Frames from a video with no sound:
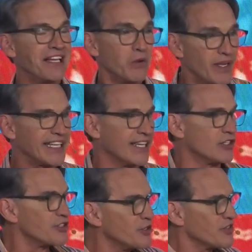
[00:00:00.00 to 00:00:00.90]
we kill
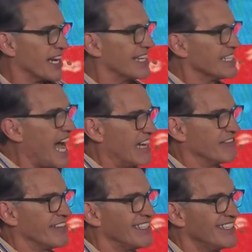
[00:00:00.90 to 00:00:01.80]
to stay
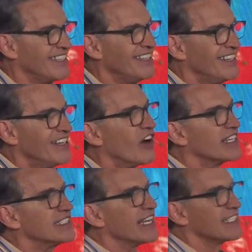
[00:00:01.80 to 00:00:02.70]
alive on a
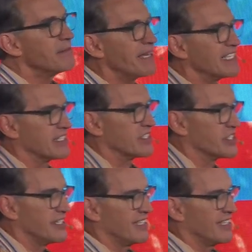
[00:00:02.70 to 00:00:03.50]
daily basis.